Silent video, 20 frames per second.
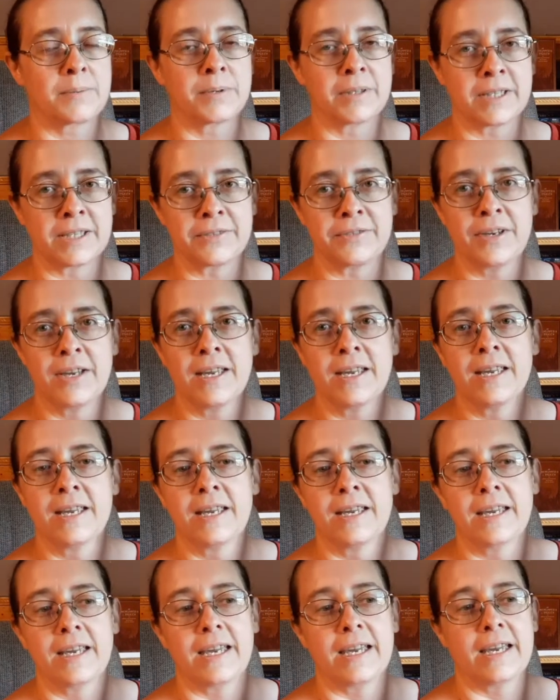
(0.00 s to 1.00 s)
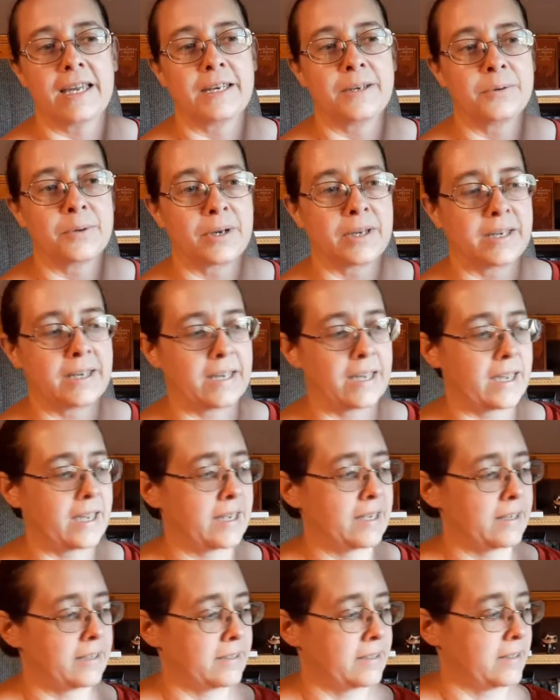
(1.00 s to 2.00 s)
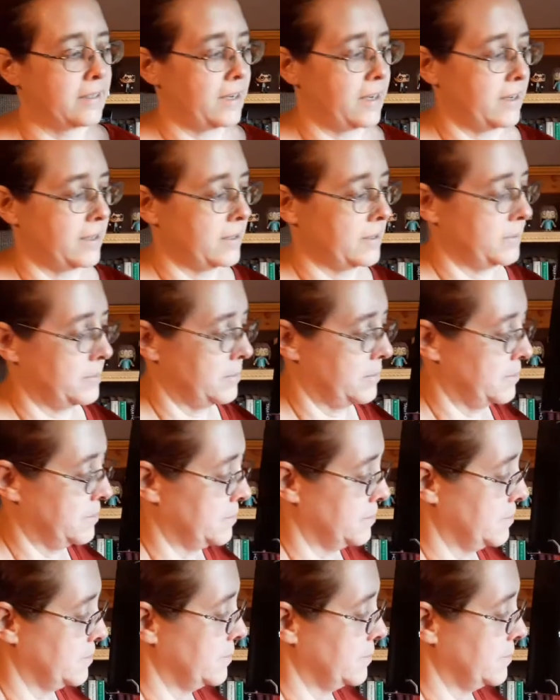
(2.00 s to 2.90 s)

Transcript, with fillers: I believe. Anyway, and um,